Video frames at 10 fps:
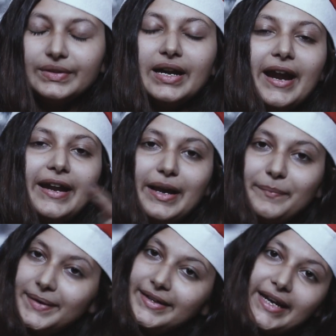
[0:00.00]
And
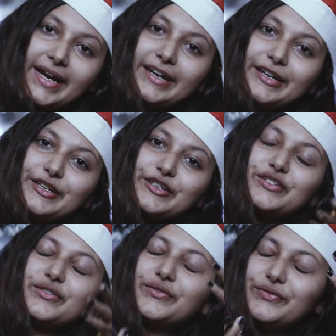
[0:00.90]
number 10 is
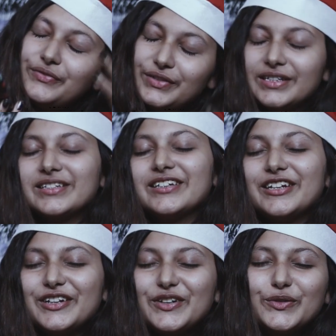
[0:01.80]

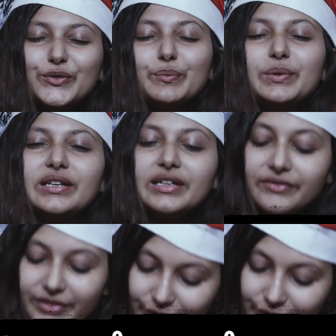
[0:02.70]
obviously to believe in